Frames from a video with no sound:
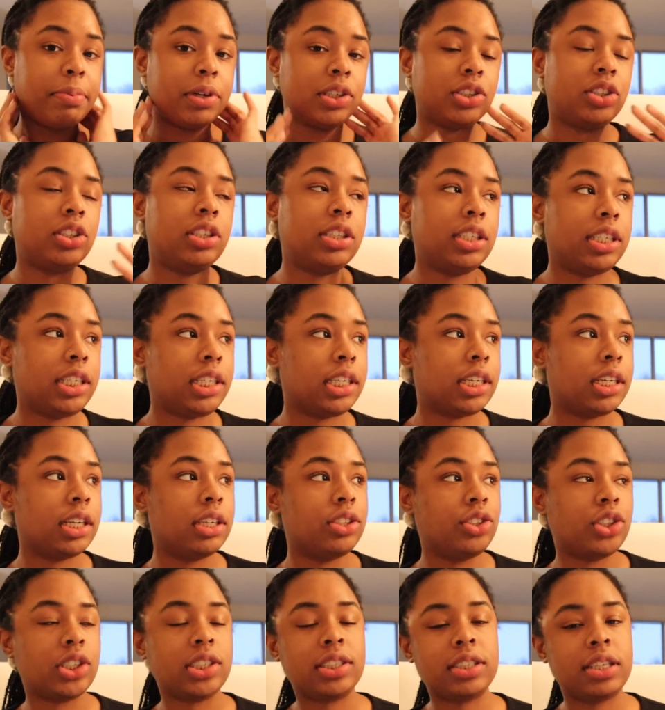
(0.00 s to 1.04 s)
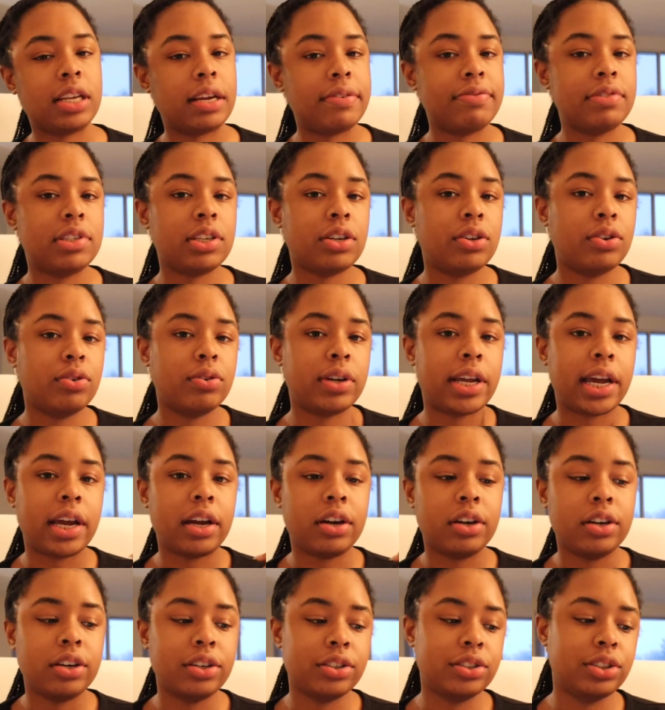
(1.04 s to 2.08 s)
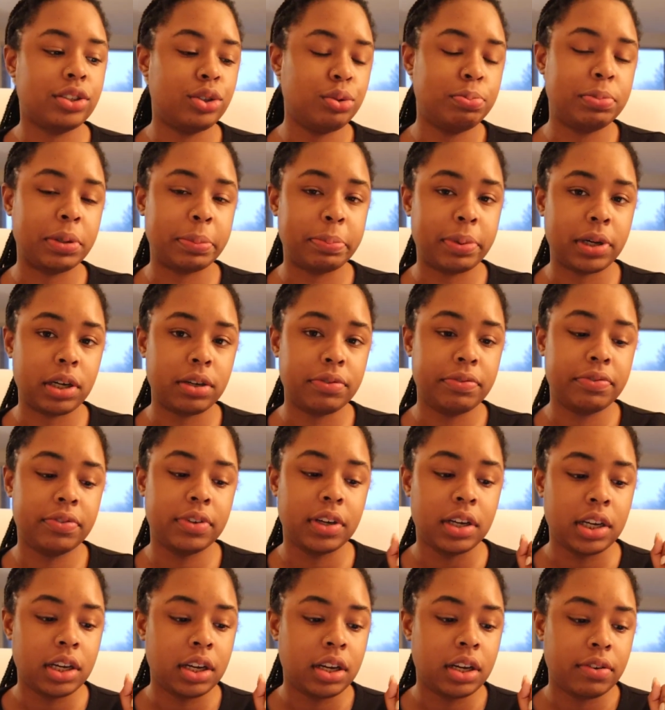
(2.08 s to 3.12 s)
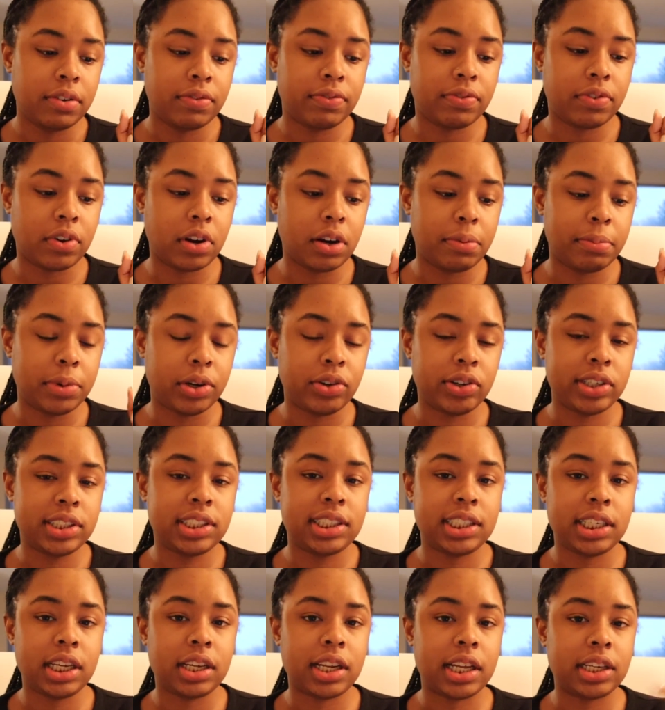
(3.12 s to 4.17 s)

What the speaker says: but she just left to go get her Super Puff from Aritzia.